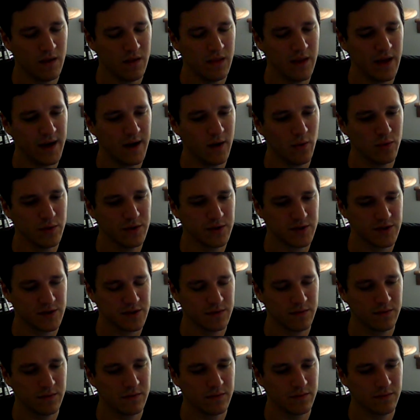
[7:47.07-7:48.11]
I
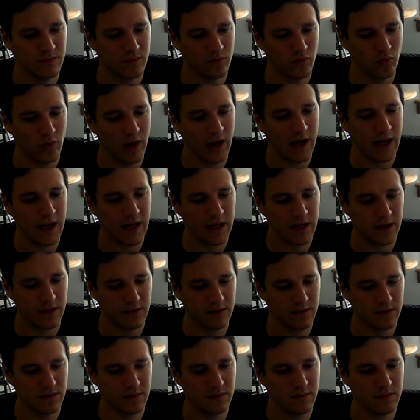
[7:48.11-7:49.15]
was really
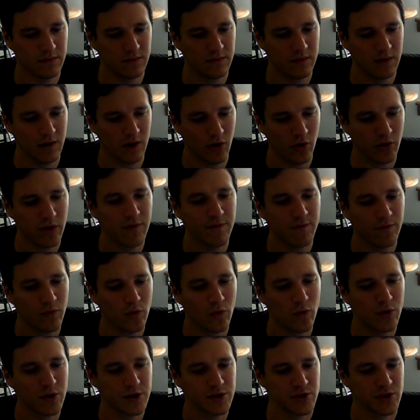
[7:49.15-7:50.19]
looking
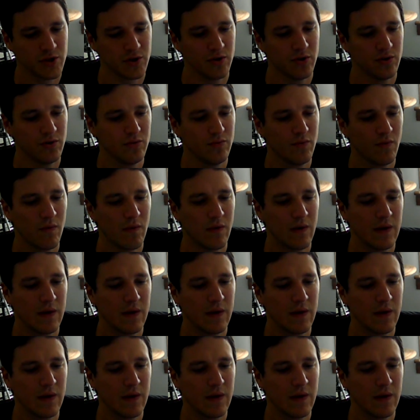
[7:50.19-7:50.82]
forward to.